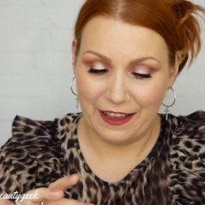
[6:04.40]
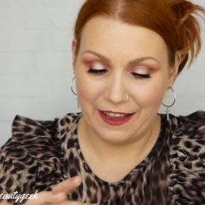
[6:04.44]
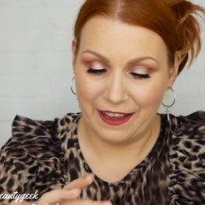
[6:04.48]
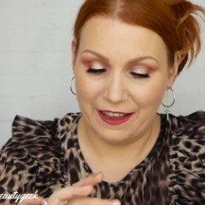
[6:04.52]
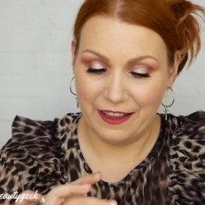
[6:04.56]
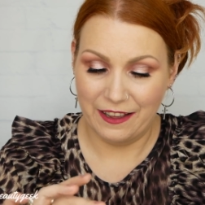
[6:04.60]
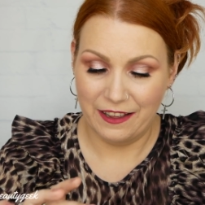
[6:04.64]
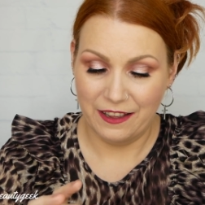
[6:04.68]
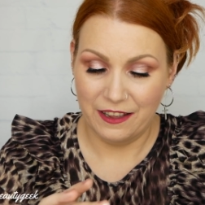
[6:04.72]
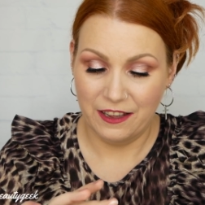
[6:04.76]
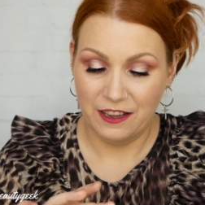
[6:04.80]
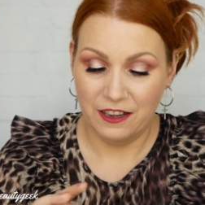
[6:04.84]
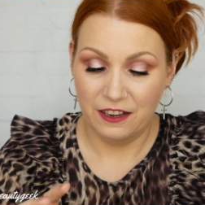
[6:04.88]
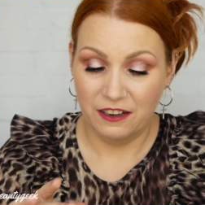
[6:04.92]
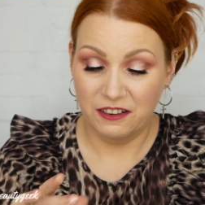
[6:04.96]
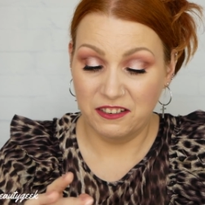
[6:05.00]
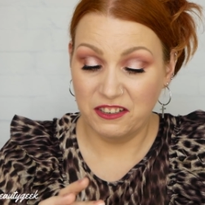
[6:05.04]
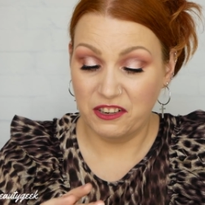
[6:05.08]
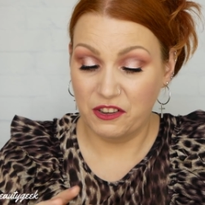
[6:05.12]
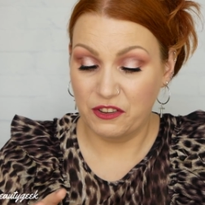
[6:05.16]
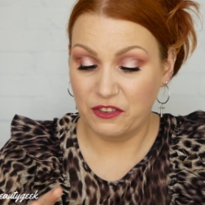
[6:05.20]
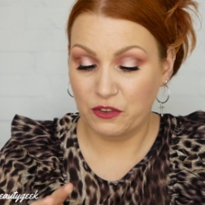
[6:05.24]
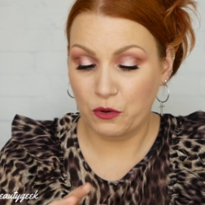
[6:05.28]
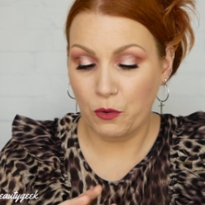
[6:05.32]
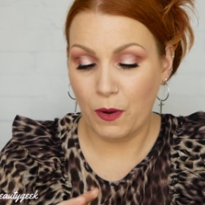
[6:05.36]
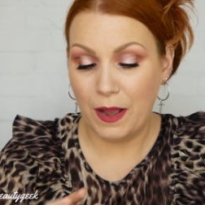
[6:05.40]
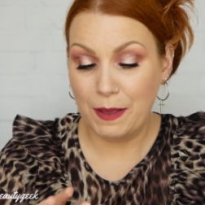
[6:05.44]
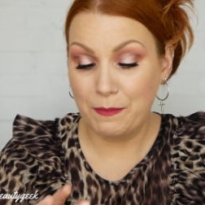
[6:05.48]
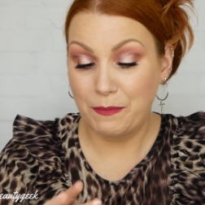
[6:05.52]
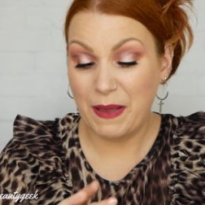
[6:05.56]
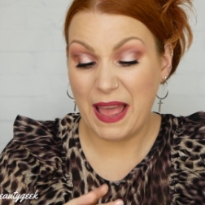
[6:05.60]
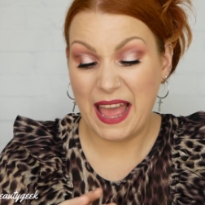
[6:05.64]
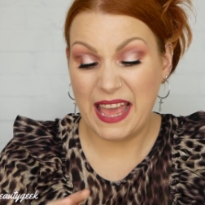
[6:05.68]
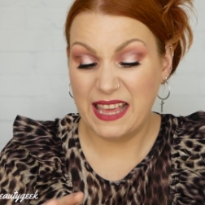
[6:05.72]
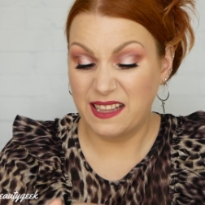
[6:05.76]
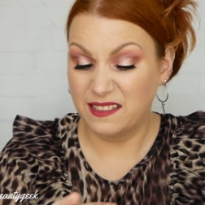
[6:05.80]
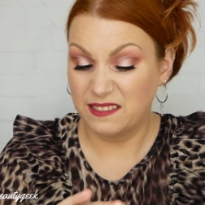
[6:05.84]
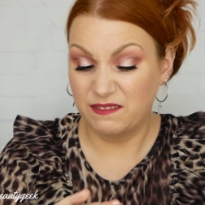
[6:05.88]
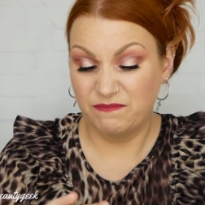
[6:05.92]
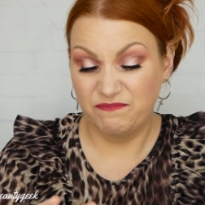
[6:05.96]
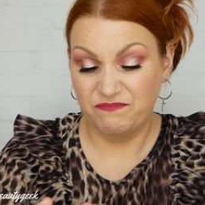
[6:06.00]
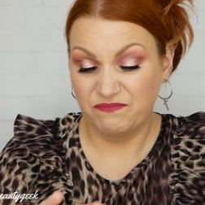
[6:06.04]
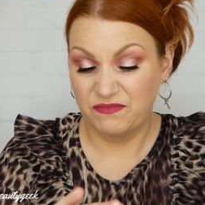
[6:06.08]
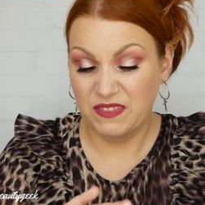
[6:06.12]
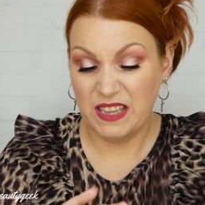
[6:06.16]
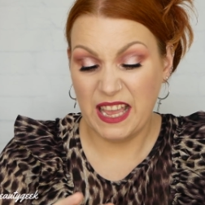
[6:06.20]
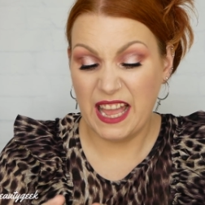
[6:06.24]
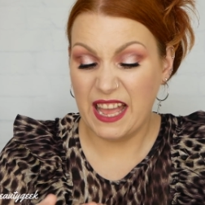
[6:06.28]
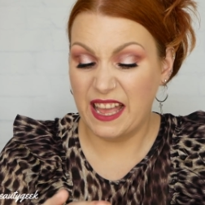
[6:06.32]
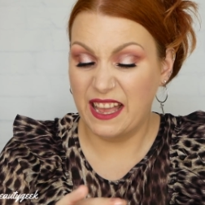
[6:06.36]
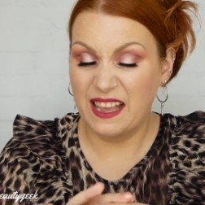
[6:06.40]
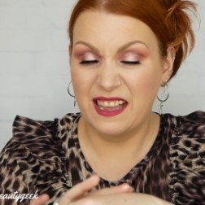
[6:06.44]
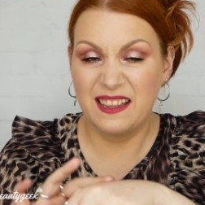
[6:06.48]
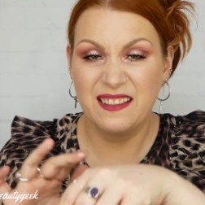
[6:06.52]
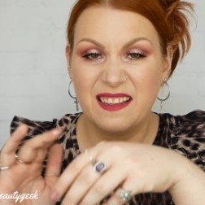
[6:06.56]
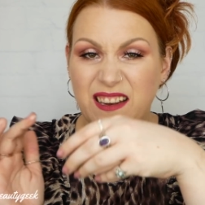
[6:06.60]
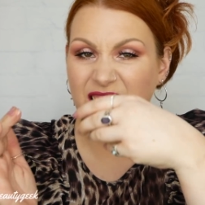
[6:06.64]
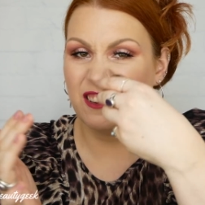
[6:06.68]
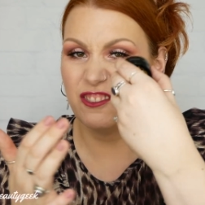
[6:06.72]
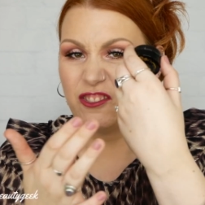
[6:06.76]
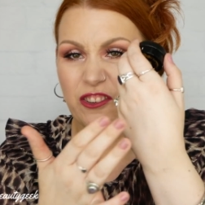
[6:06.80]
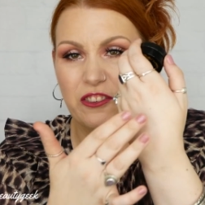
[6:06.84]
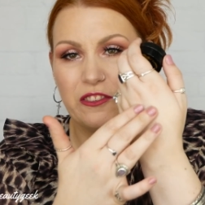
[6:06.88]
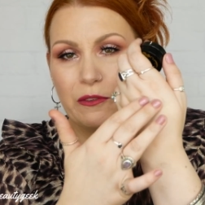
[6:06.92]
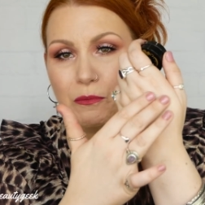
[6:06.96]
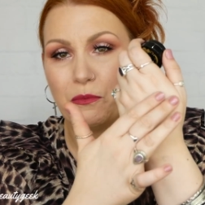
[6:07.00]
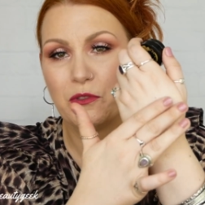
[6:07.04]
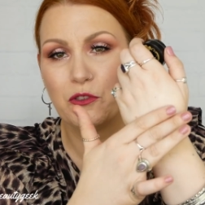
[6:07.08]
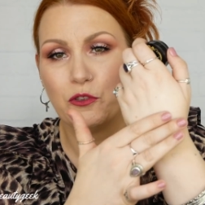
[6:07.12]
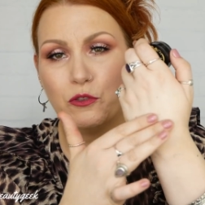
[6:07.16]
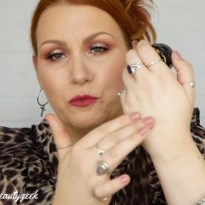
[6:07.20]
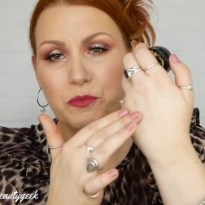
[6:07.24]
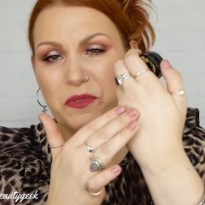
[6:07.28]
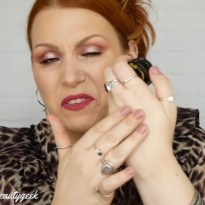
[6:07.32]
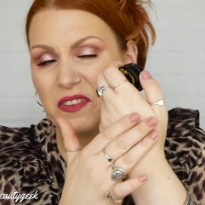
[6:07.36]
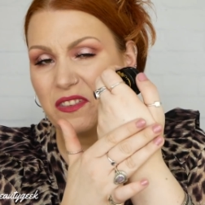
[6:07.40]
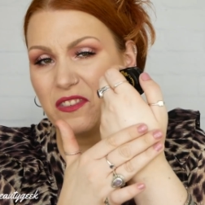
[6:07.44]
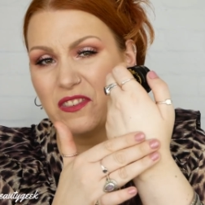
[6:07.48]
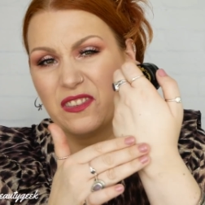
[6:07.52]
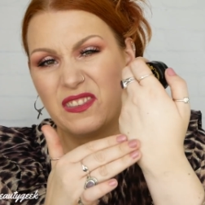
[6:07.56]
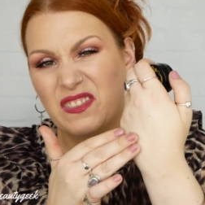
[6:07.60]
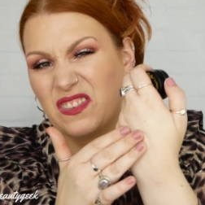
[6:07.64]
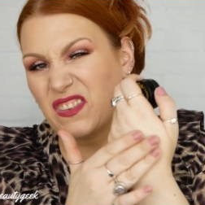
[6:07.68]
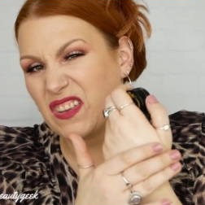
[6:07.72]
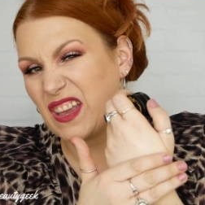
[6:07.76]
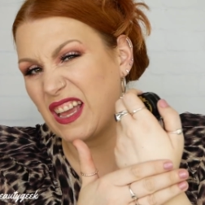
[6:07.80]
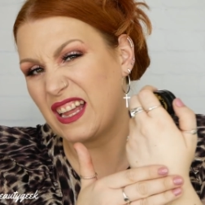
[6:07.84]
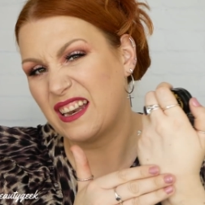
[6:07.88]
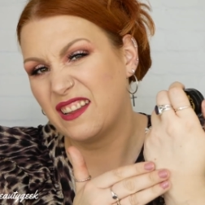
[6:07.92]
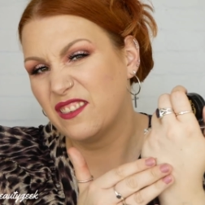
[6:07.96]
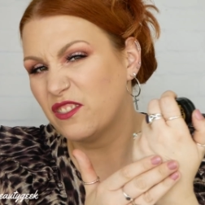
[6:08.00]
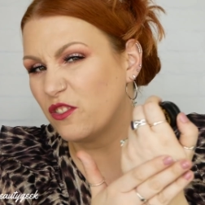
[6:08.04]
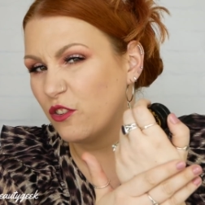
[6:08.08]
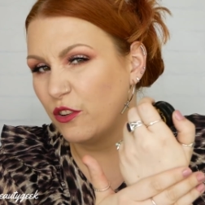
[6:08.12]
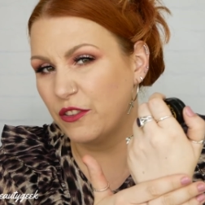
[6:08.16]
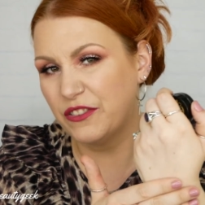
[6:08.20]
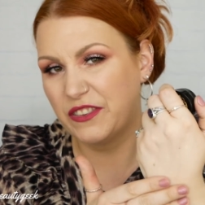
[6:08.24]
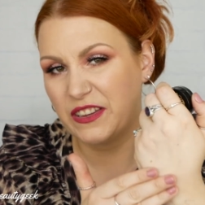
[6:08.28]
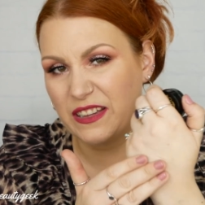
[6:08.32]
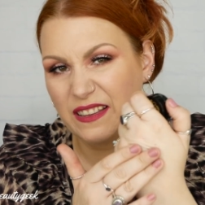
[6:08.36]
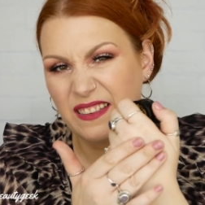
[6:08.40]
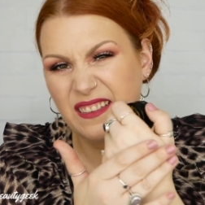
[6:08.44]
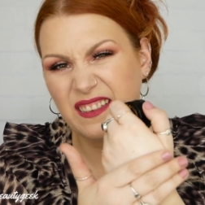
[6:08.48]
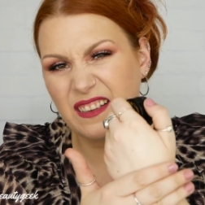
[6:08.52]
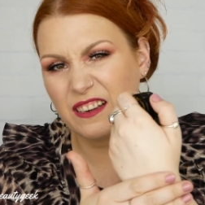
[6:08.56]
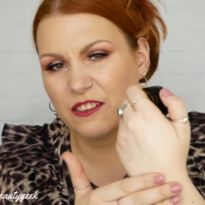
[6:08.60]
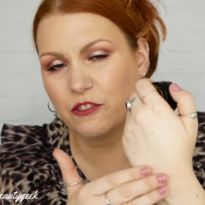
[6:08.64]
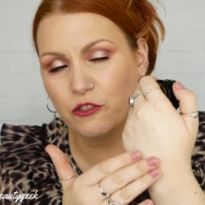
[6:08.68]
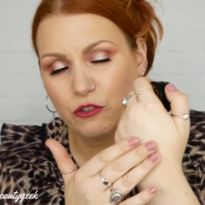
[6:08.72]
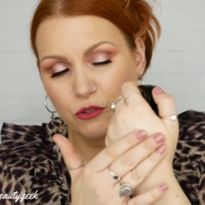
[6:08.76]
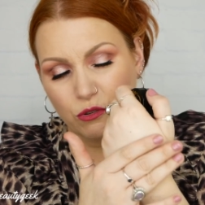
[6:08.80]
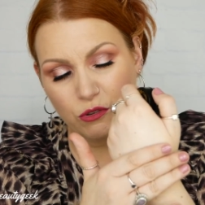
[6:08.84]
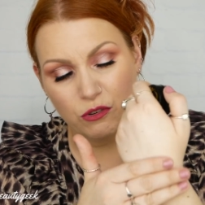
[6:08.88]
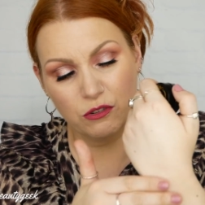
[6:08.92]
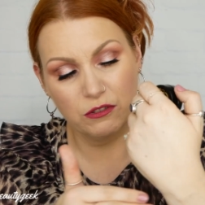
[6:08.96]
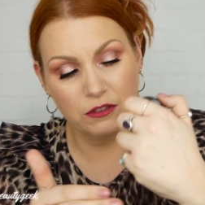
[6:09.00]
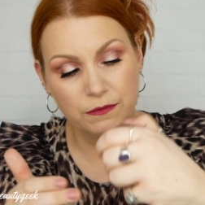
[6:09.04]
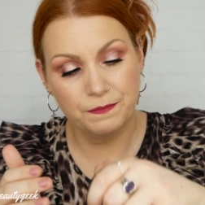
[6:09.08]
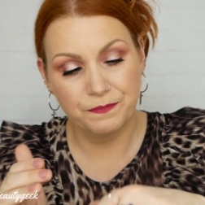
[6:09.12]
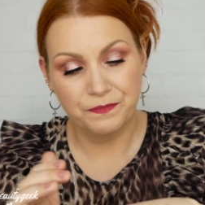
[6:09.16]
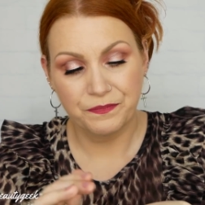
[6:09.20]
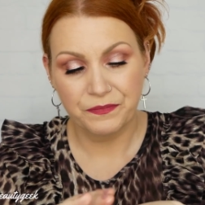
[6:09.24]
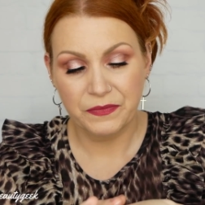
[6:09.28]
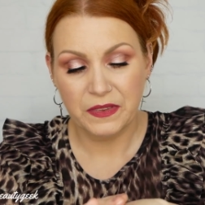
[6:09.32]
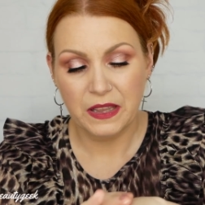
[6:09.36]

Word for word: that. Oh no, it's quite pale. Yeah, and then it just absorbs into the skin. It's not tinted at all.